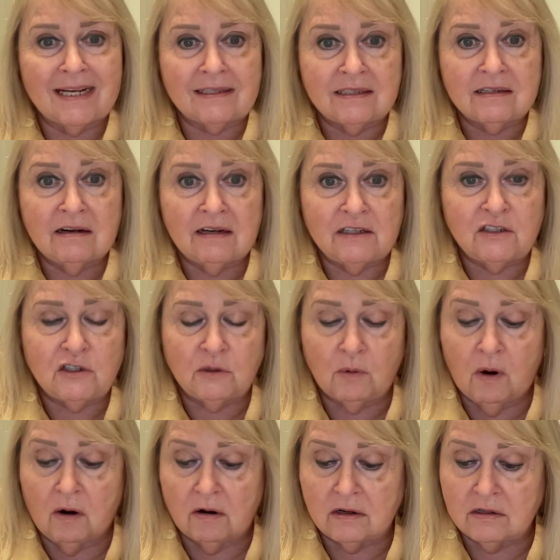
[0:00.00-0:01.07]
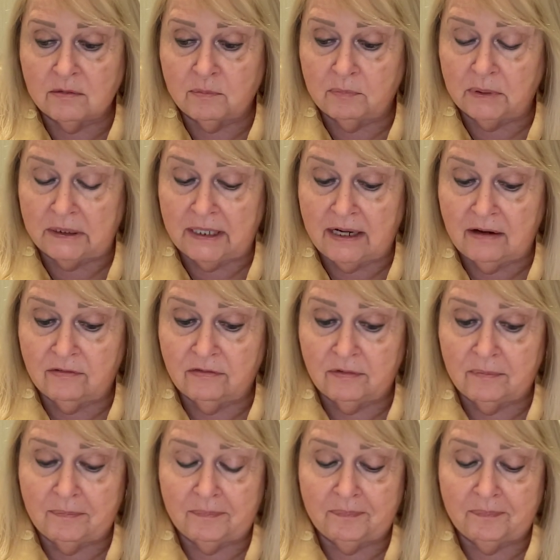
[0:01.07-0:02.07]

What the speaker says: that's not too hard to believe.